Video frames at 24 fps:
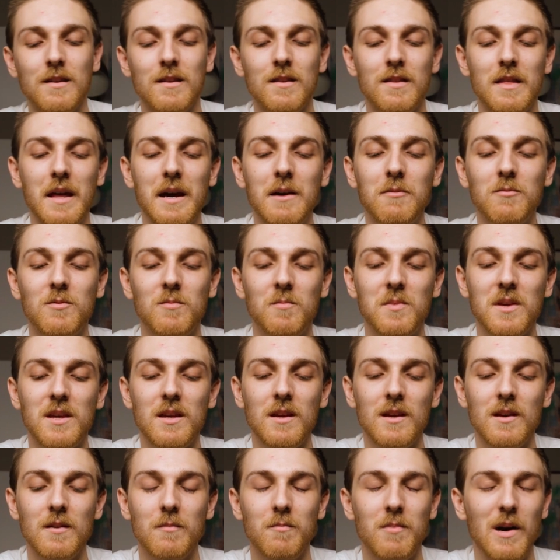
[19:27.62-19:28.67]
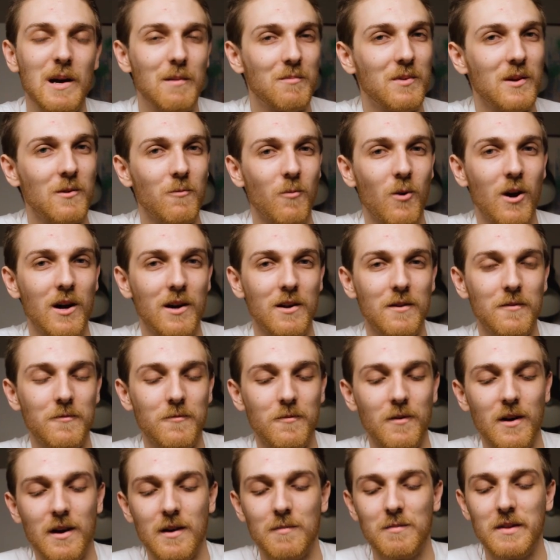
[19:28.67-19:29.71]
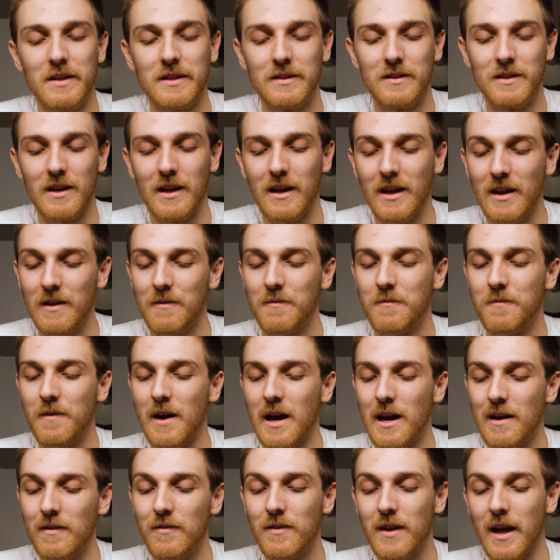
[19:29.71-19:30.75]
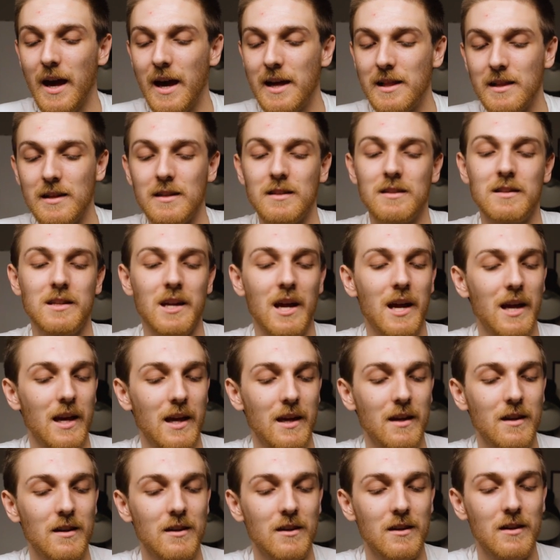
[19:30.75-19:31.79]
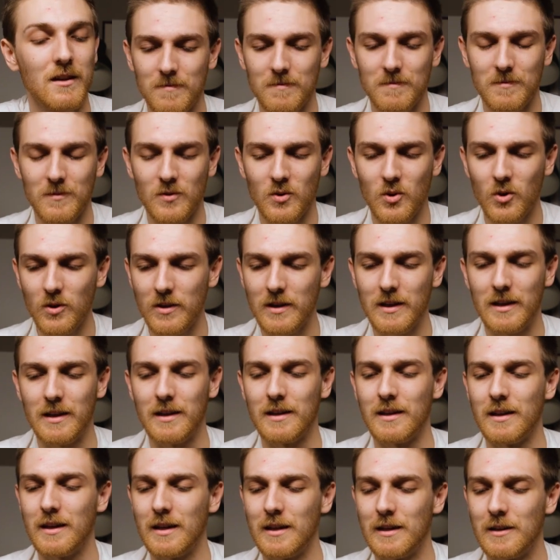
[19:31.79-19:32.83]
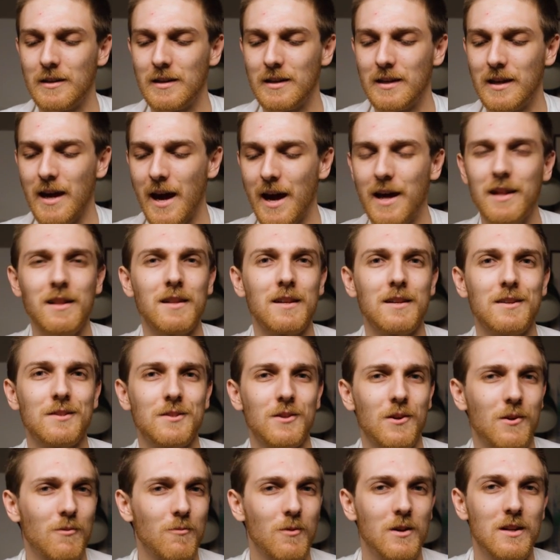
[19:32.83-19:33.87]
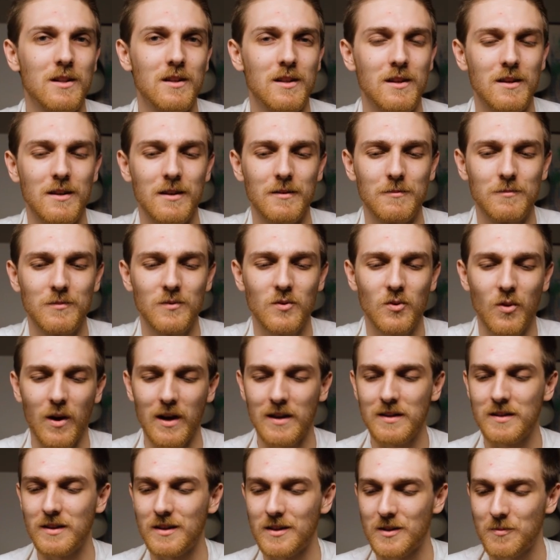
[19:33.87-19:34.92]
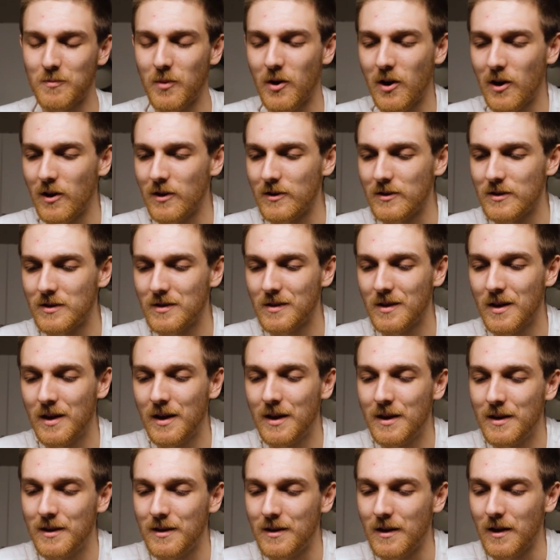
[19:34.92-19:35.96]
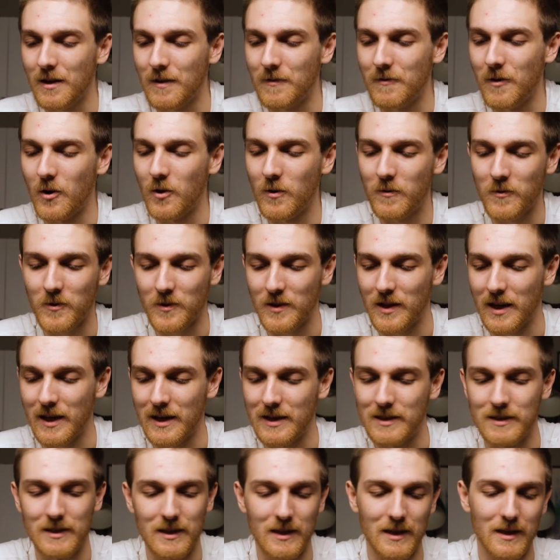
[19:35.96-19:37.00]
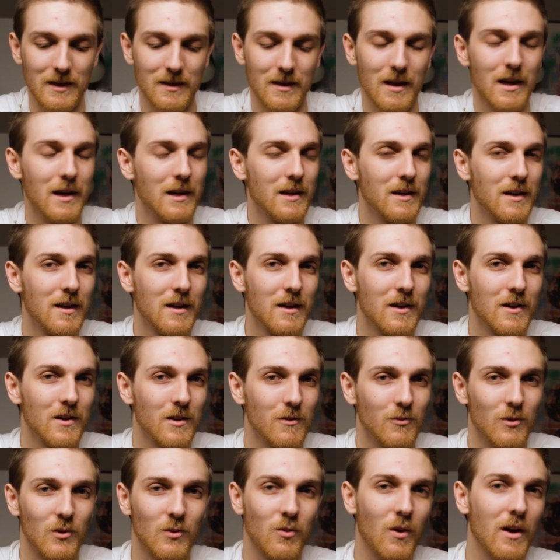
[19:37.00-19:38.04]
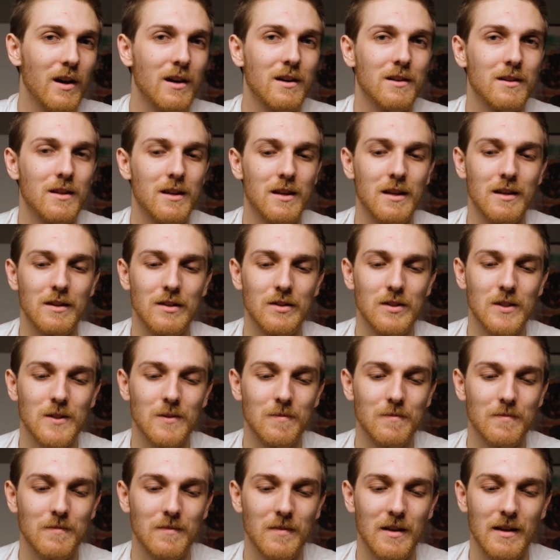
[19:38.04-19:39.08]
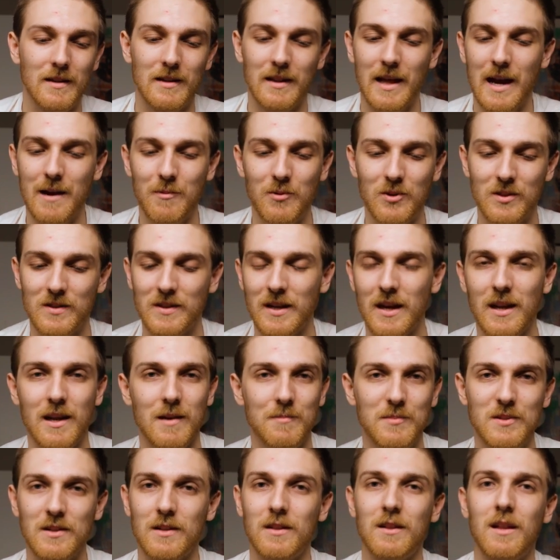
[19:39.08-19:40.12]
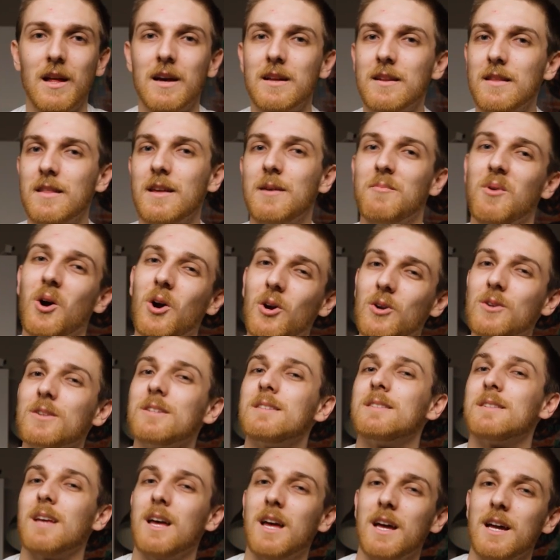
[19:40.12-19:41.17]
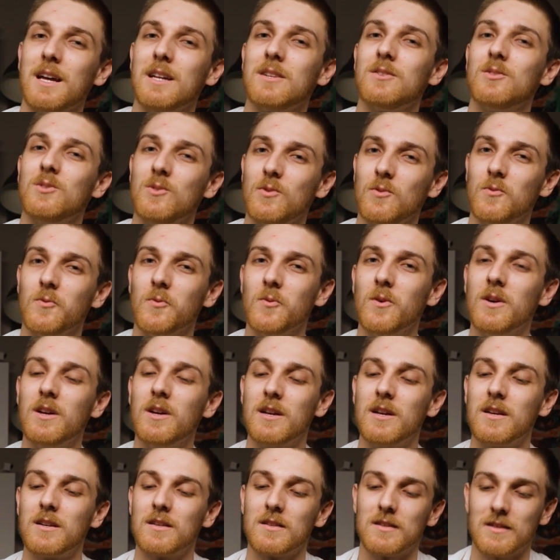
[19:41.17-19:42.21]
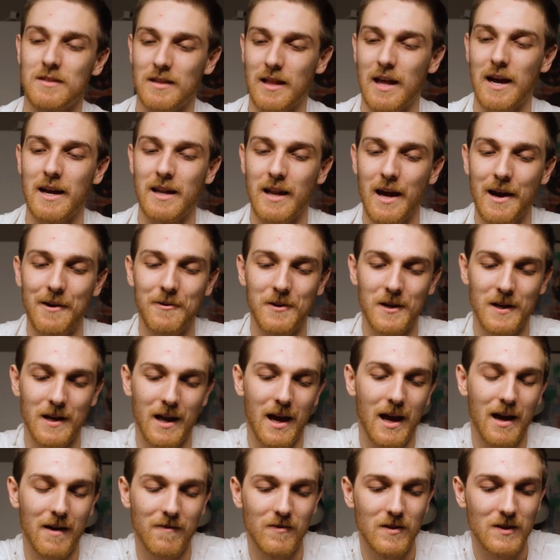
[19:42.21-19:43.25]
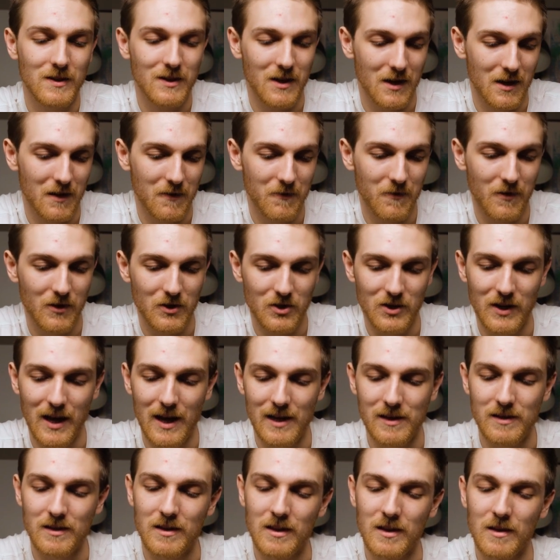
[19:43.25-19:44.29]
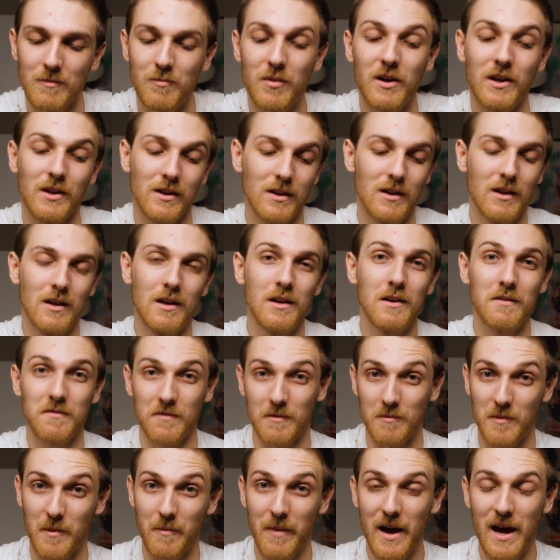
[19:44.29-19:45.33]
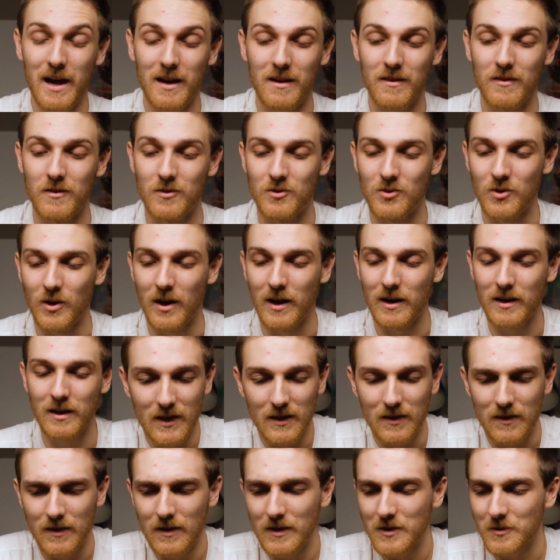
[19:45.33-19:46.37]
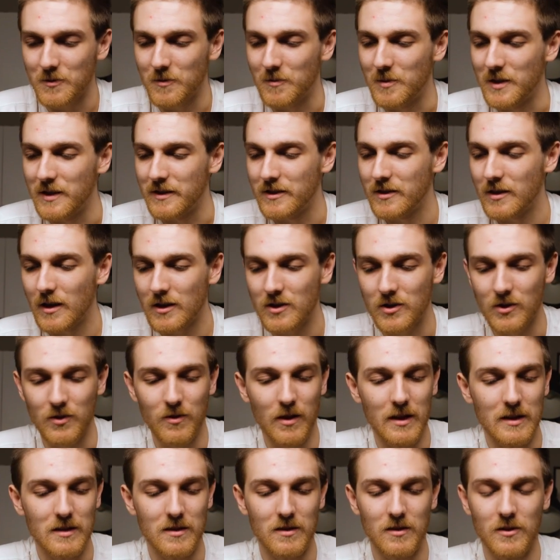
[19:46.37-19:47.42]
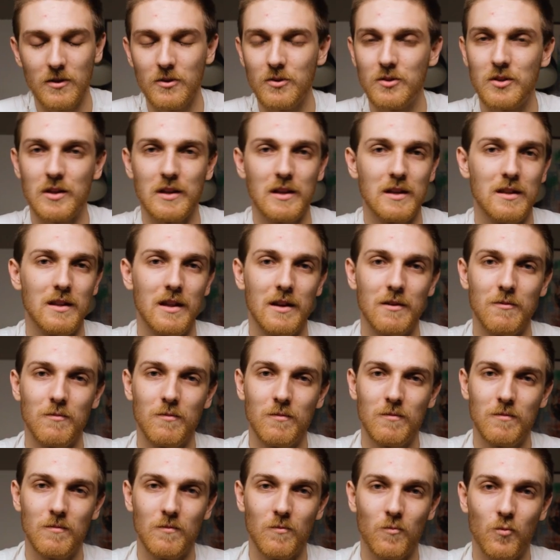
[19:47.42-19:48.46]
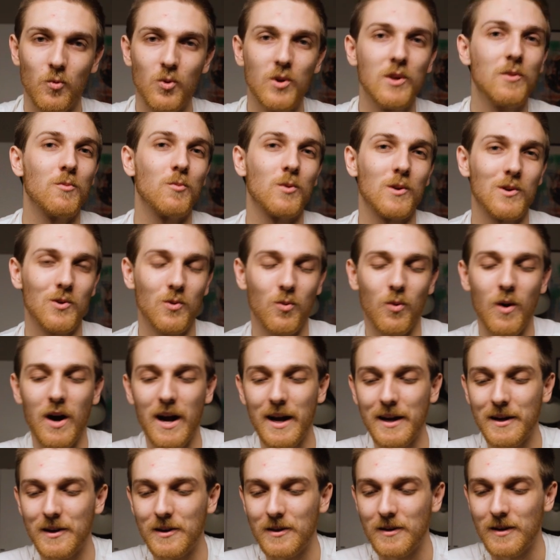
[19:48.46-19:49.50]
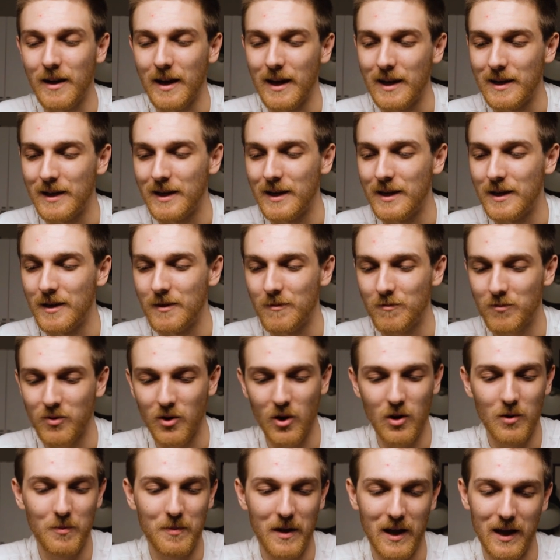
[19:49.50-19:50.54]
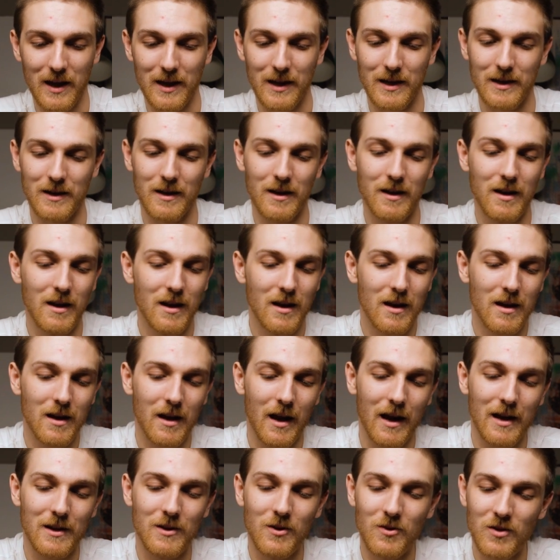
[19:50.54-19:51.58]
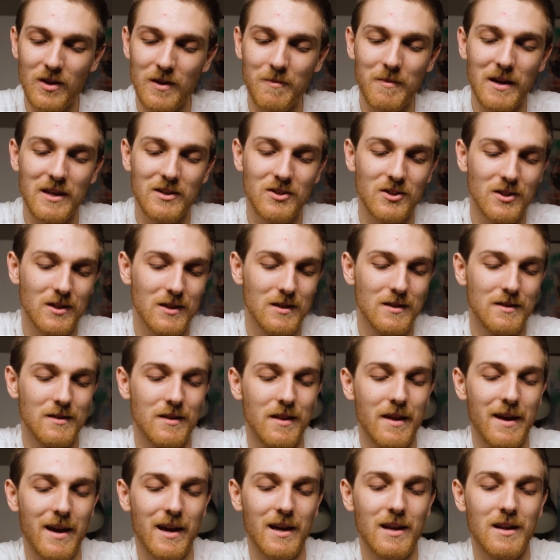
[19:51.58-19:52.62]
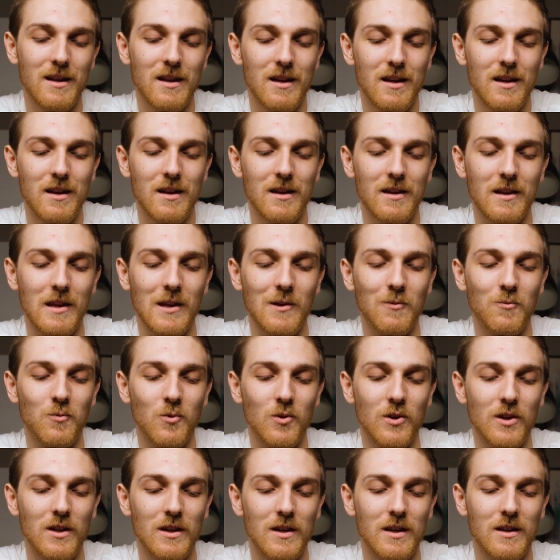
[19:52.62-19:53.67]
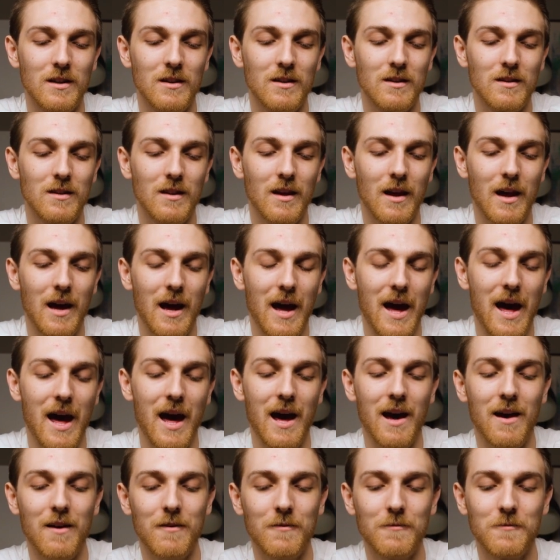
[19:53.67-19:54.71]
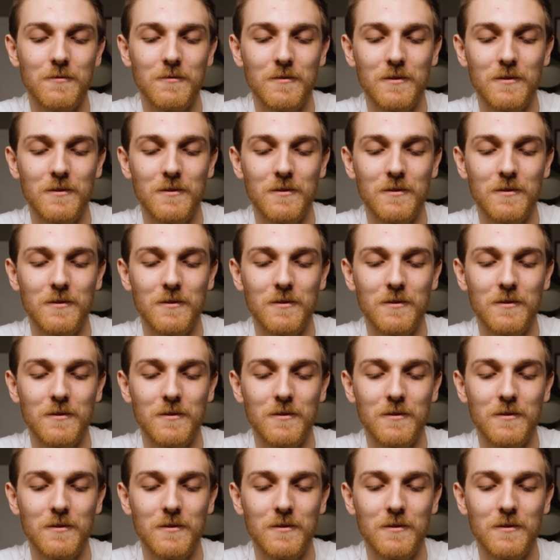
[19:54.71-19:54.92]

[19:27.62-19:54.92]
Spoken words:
That would be pumping water from, they say, a 5-gallon tank. Cooking in galleys are one of the craziest parts of overlanding that require these elaborate setups, and a lot of them are designed to slide out and have this kind of functionality, but from the back of the truck. This would be such a great solution that wouldn't require any propane. I know they mentioned that it would have